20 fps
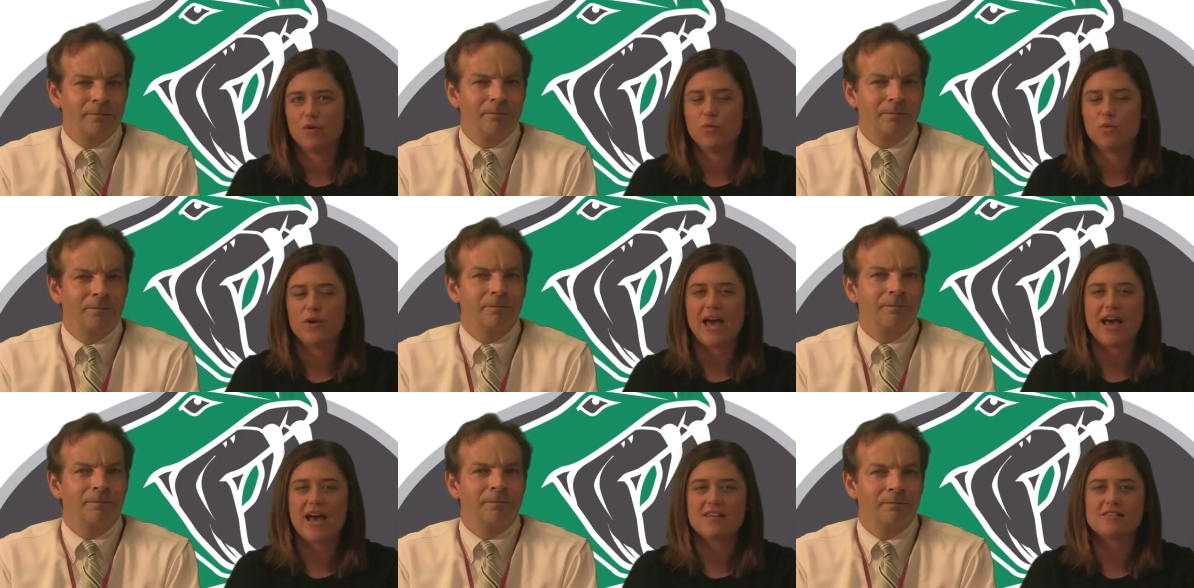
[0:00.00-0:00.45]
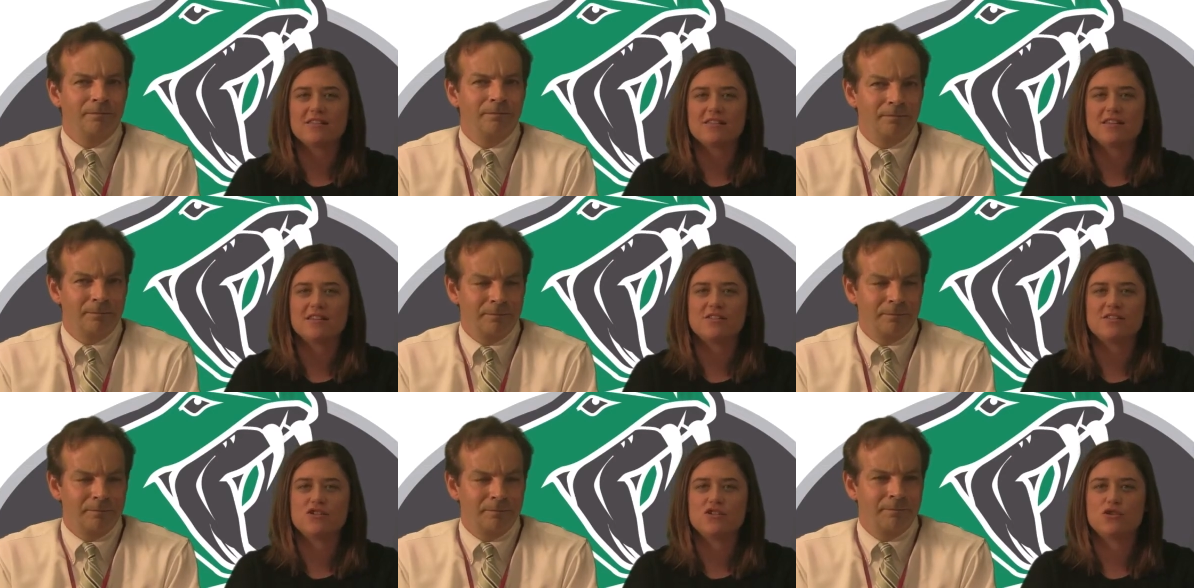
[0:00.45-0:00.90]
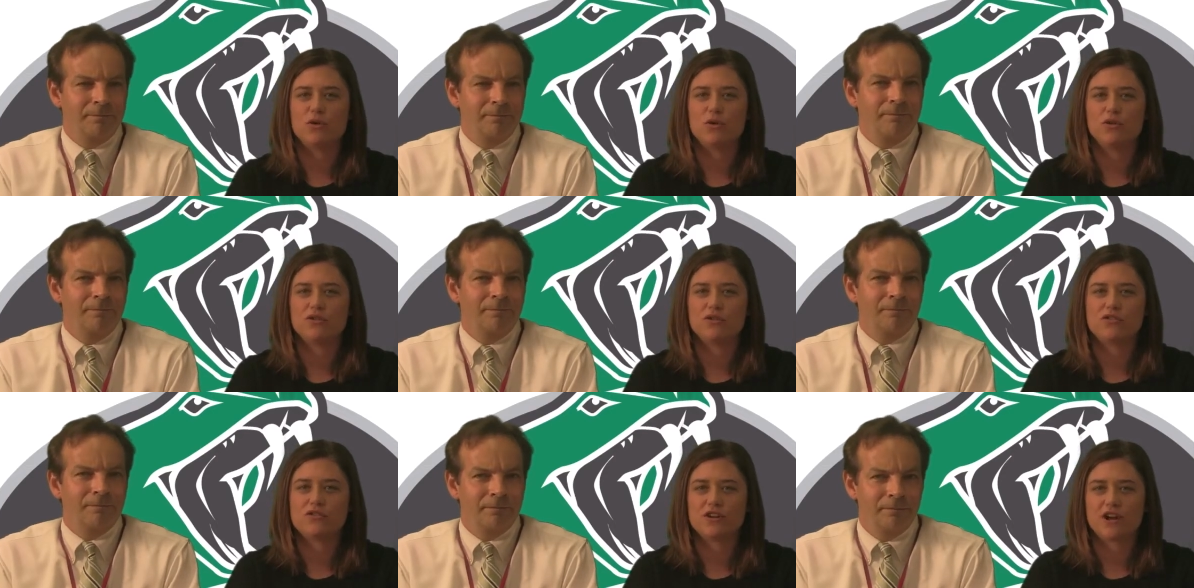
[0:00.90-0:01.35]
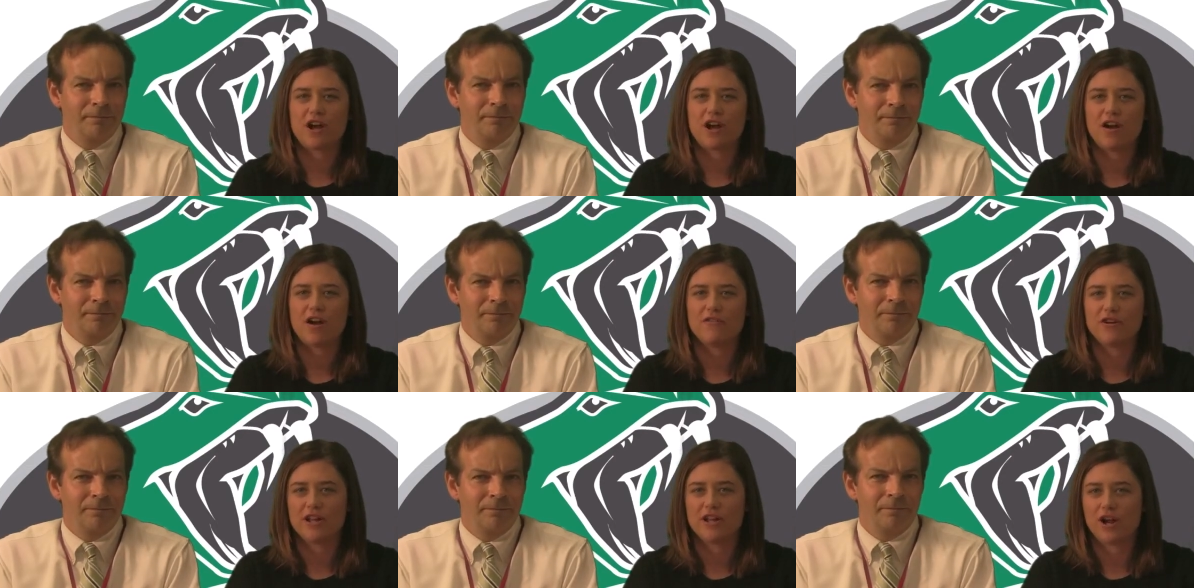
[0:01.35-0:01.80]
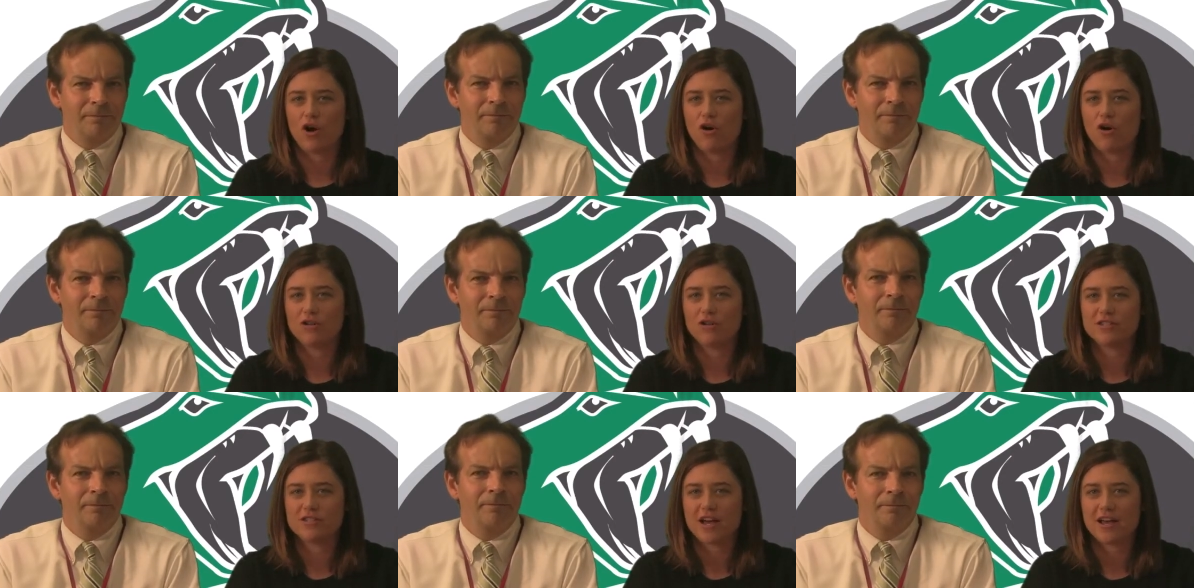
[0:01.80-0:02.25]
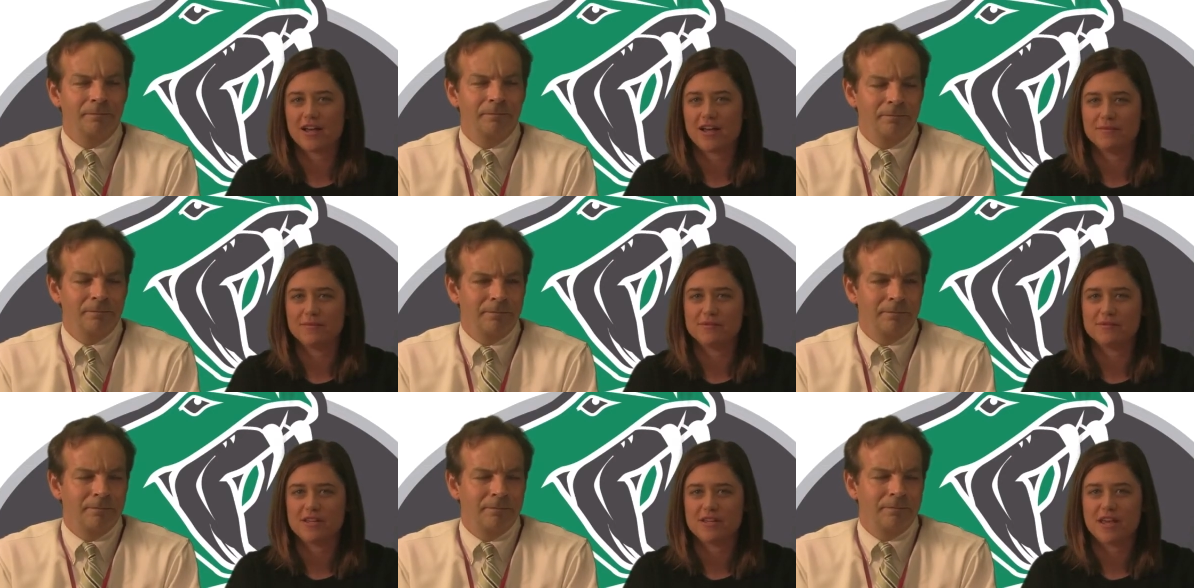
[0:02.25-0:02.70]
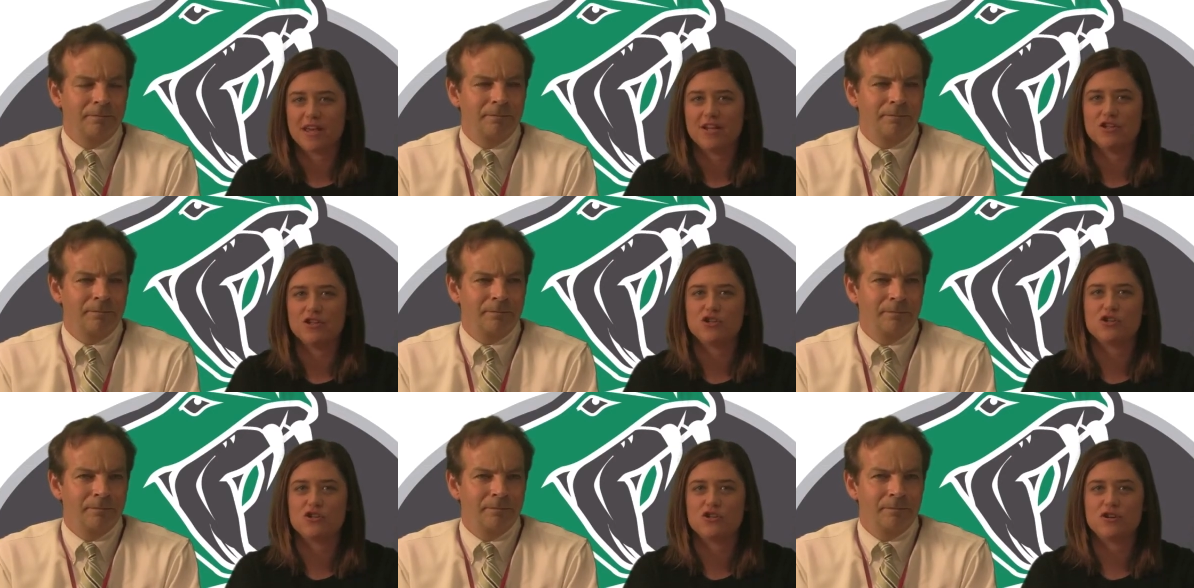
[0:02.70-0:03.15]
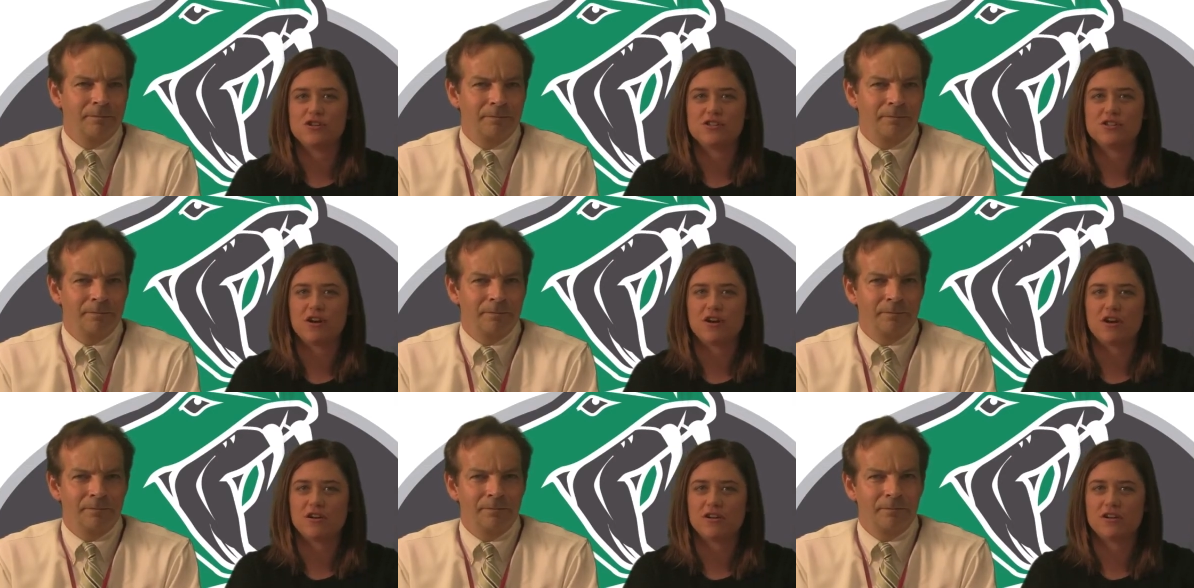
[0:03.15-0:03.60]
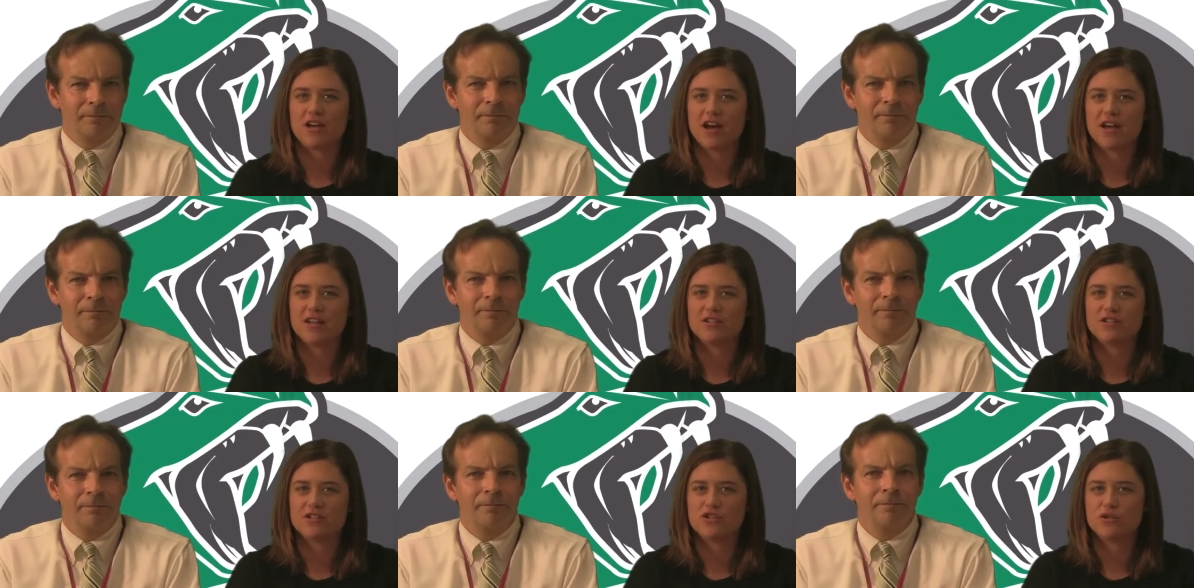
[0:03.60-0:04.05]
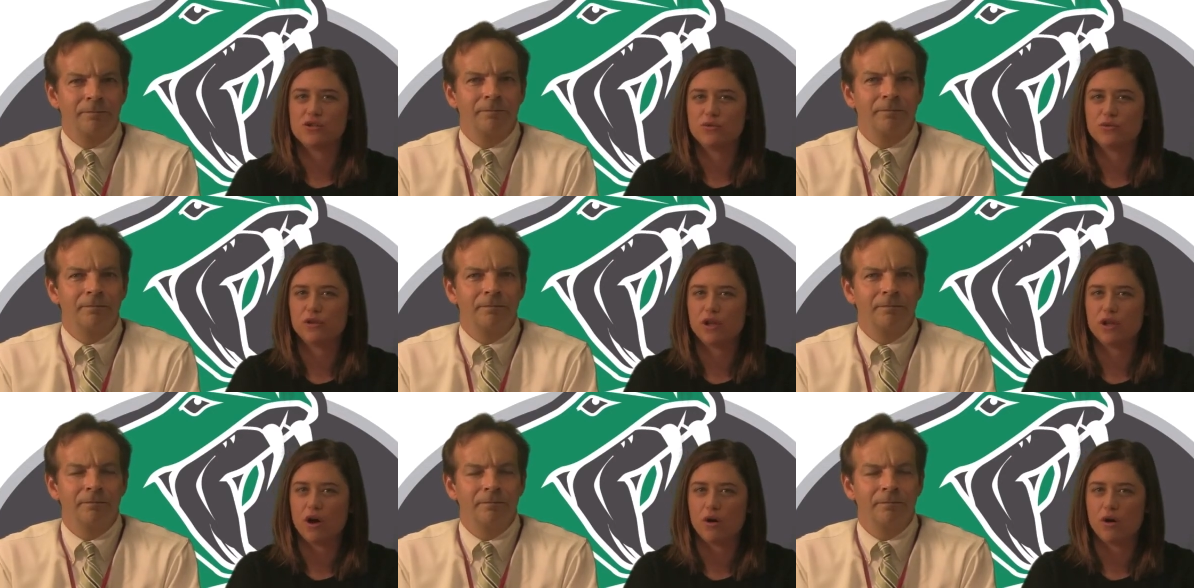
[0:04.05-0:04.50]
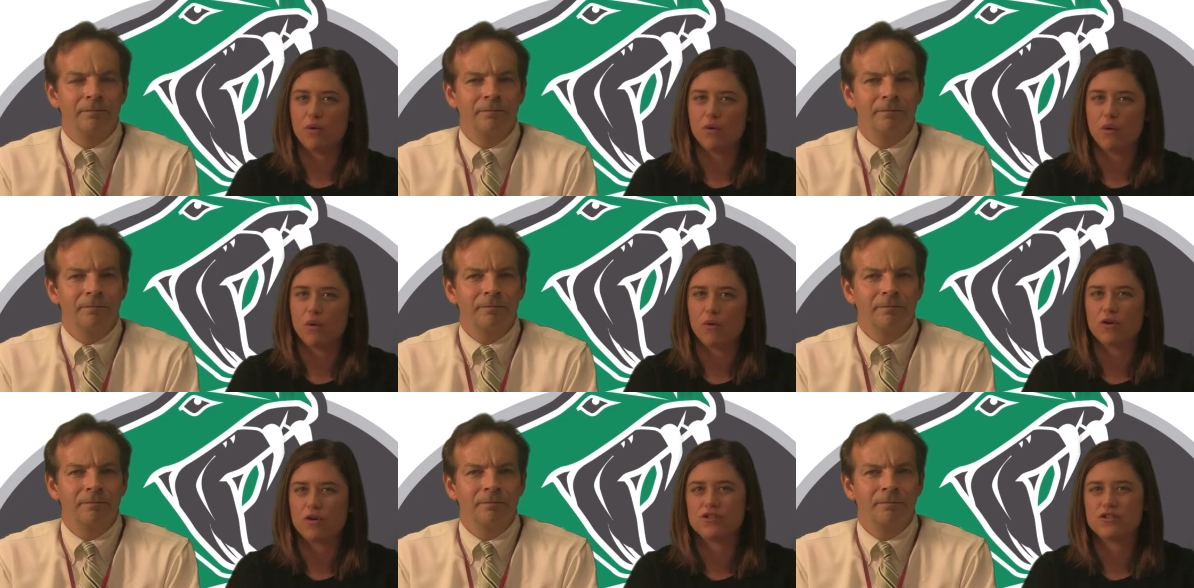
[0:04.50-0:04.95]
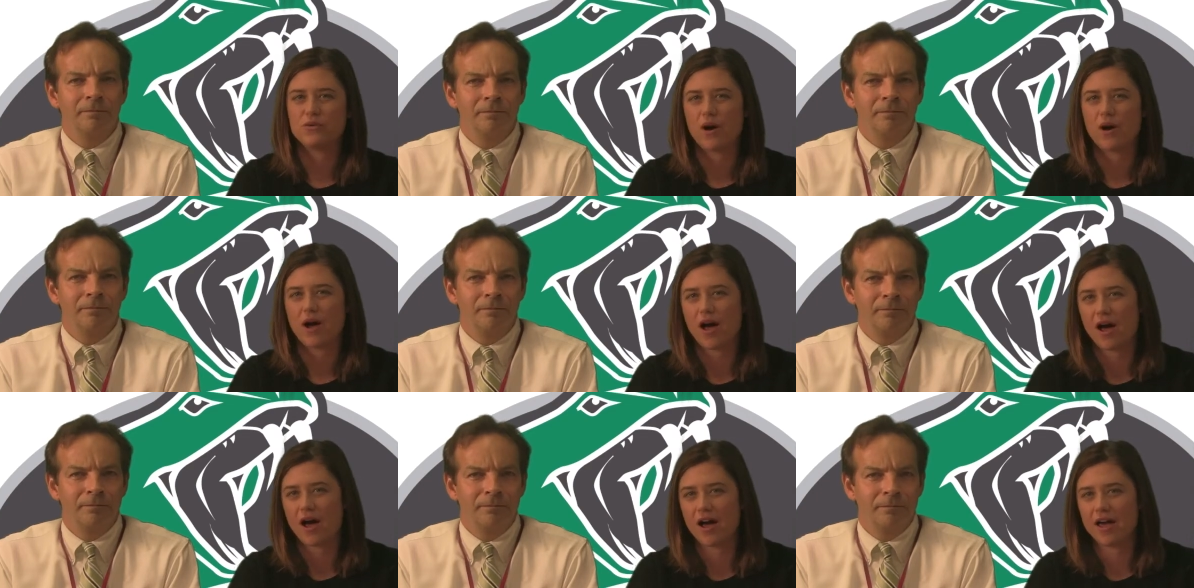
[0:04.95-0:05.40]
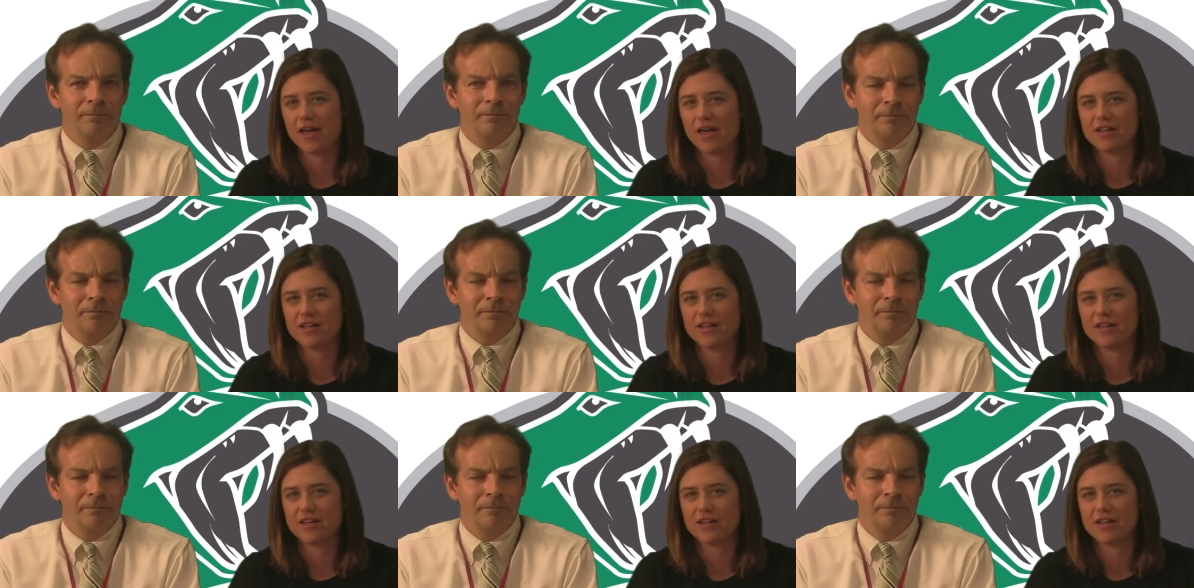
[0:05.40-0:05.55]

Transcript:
Speaker 1: We ask that shoulders are covered at all times and shirts aren't cut too low or too high,